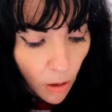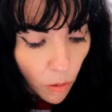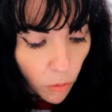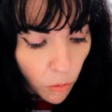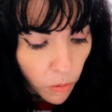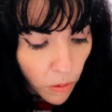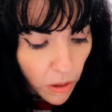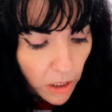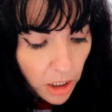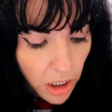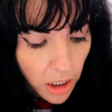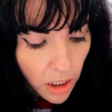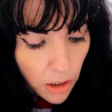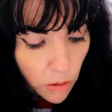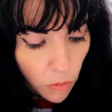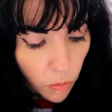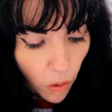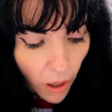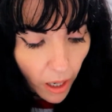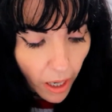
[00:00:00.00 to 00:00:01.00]
which
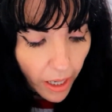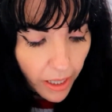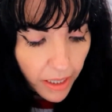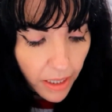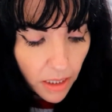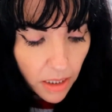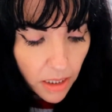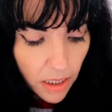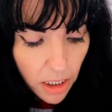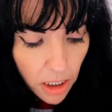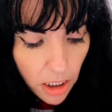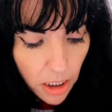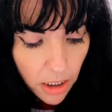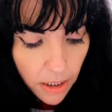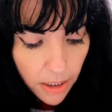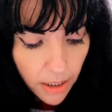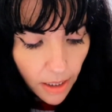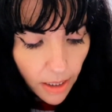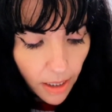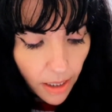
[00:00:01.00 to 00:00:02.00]
is why this
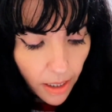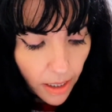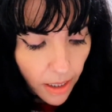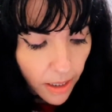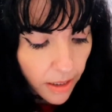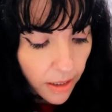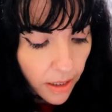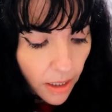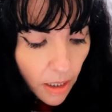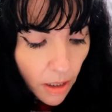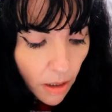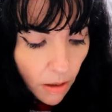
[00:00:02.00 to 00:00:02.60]
July